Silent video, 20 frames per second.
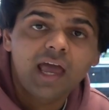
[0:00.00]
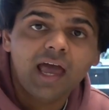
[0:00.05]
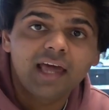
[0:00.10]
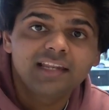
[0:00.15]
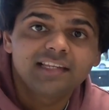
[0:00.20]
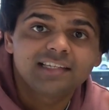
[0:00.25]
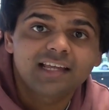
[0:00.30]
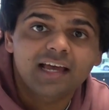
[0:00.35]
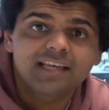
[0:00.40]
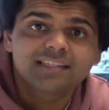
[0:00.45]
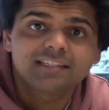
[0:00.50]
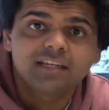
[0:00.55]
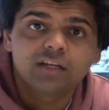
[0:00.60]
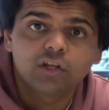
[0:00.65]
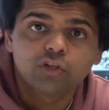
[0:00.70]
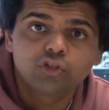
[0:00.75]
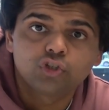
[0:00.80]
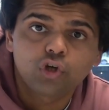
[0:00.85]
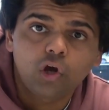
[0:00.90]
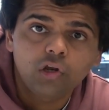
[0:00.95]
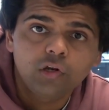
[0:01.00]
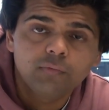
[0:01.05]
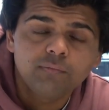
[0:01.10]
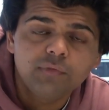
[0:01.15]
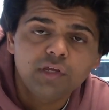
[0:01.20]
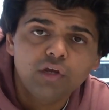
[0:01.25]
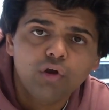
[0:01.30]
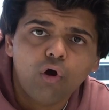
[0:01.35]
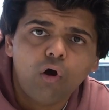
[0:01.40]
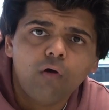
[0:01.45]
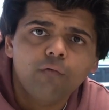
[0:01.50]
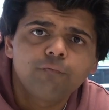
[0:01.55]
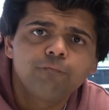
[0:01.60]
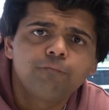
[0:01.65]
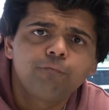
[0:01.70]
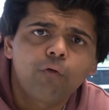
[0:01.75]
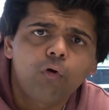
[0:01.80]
and it has an autonomy of